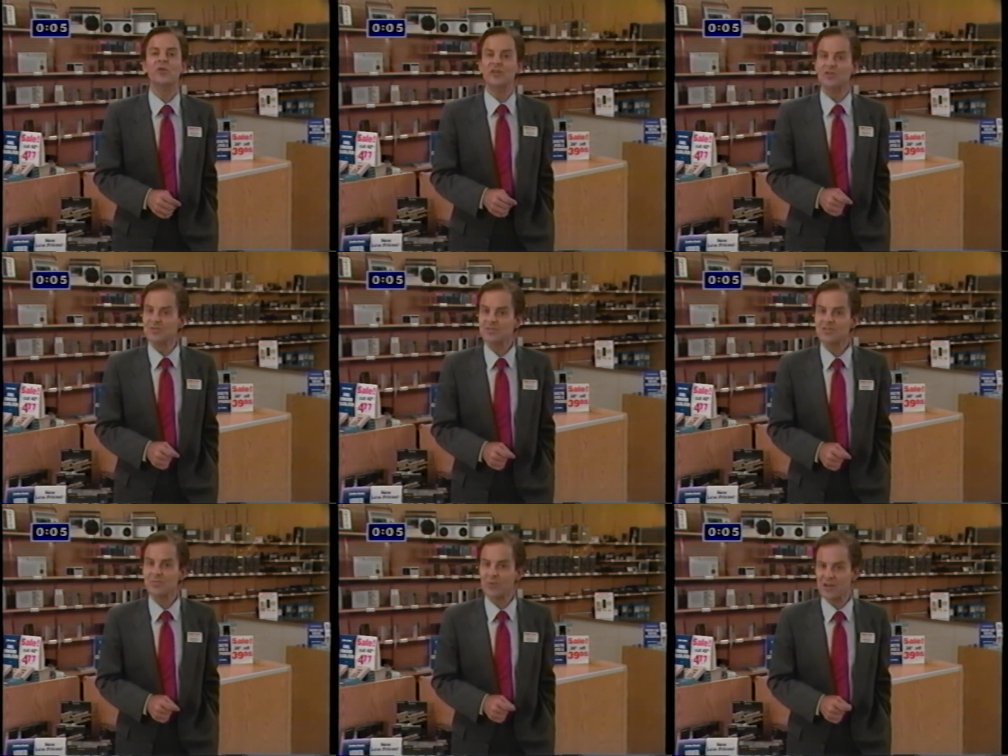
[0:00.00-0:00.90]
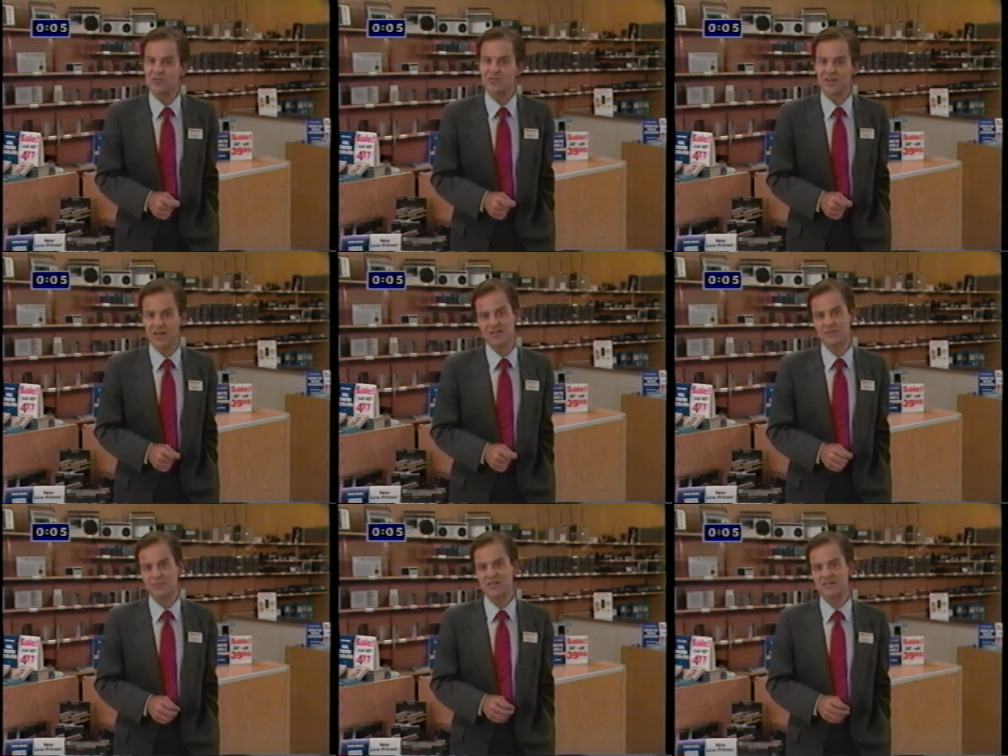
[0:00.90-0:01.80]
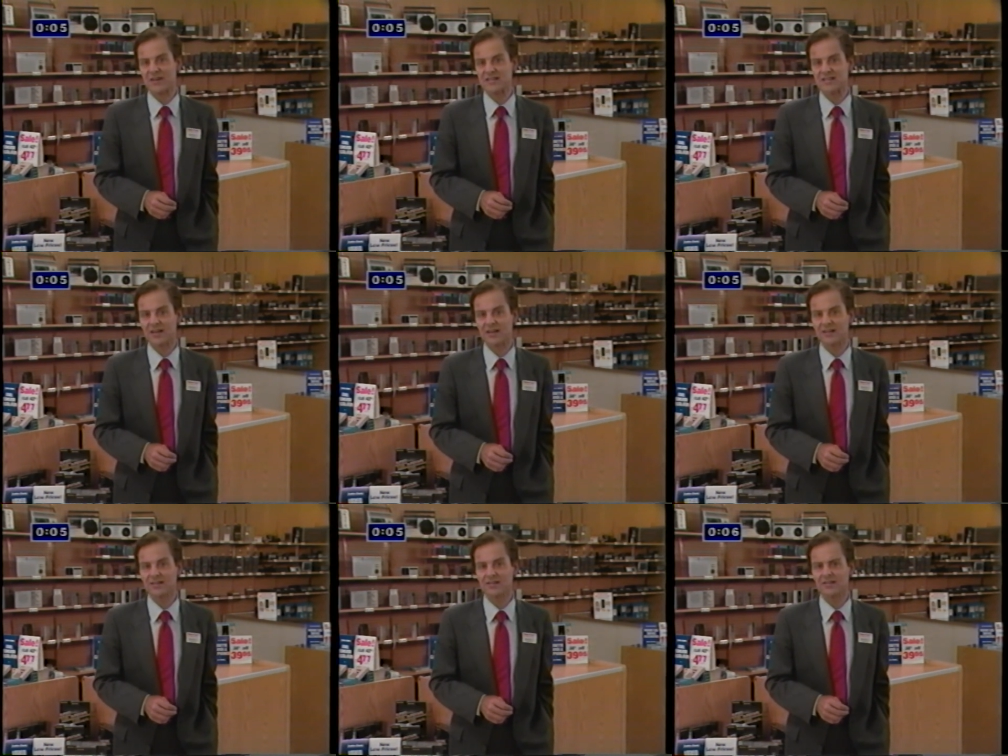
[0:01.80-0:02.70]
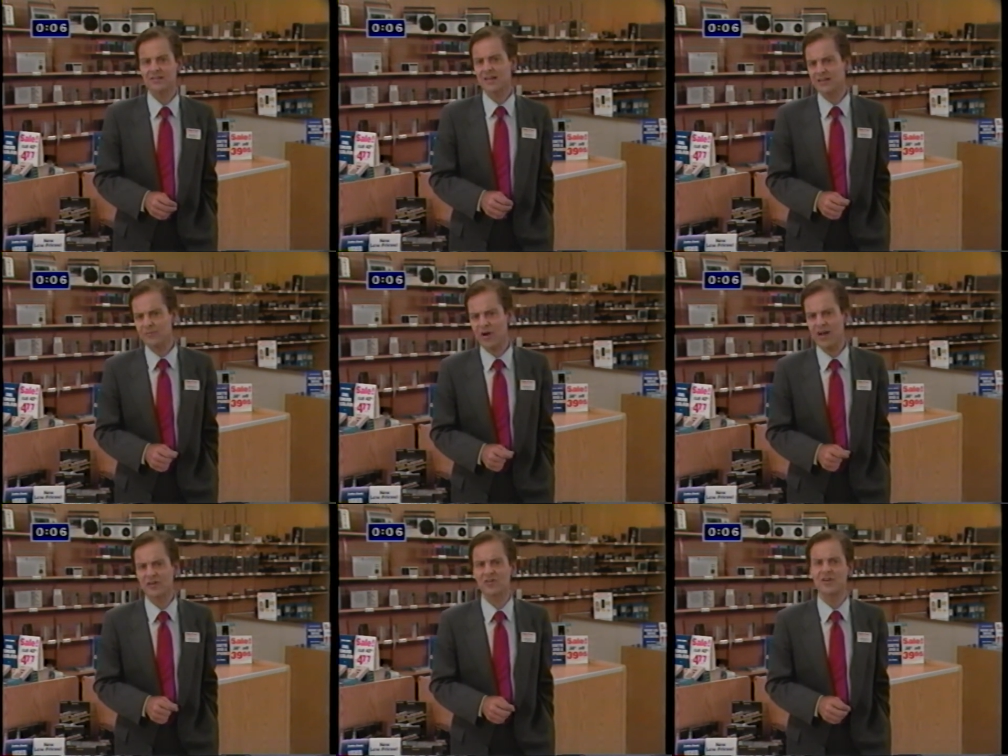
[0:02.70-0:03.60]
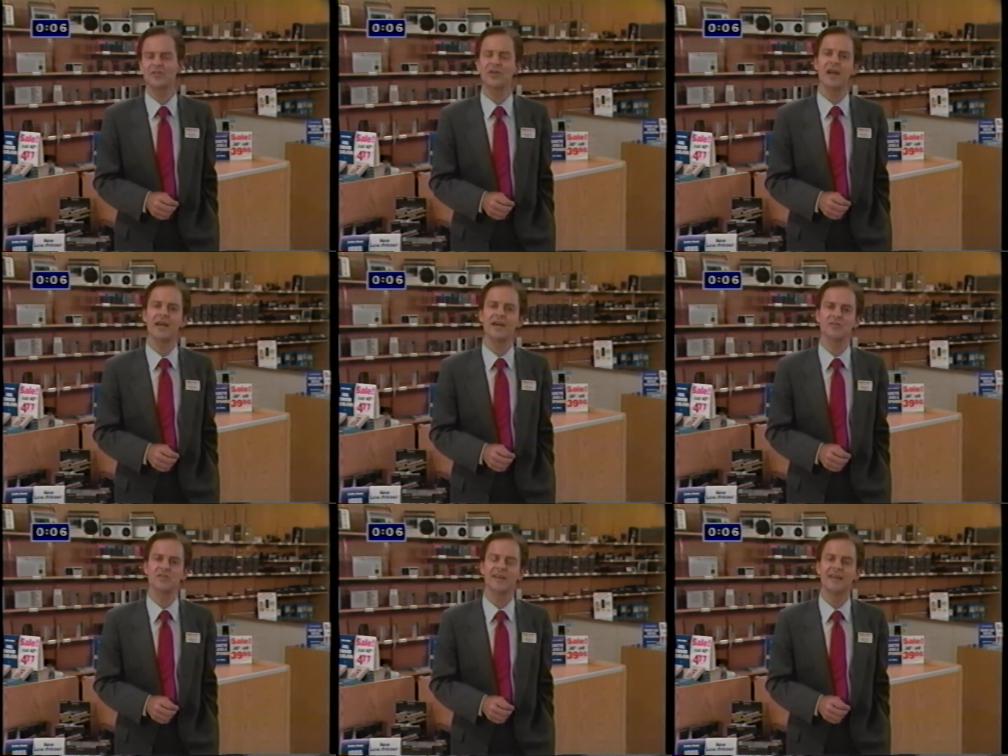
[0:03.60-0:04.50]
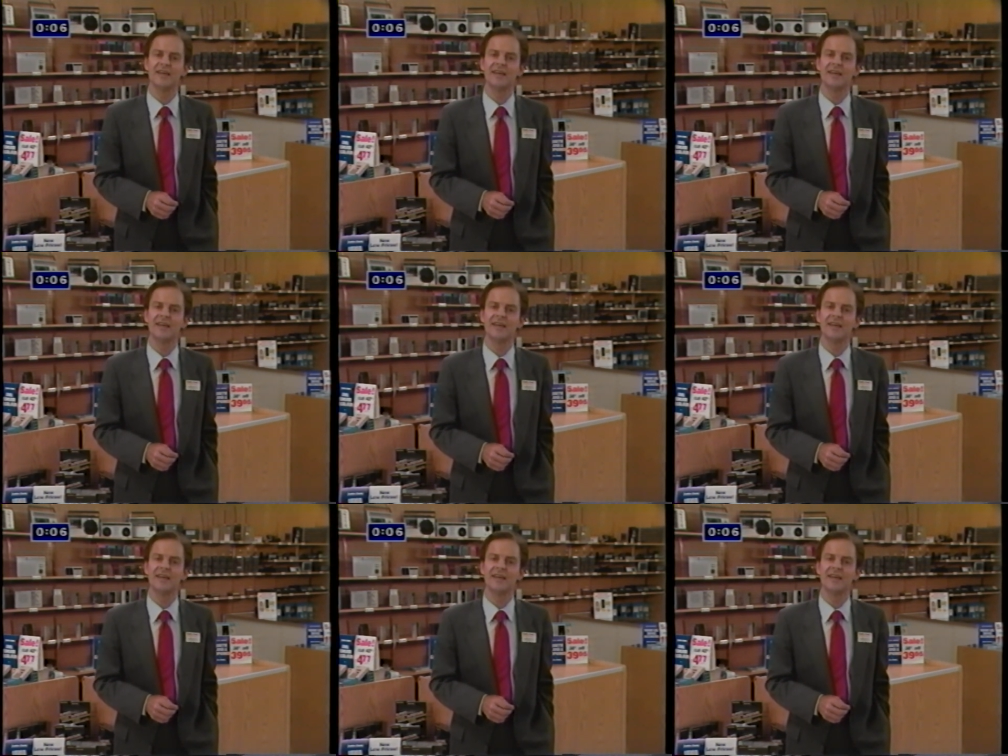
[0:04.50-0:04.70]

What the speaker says: reduce the pressure the customer is facing. Take the product off their hands.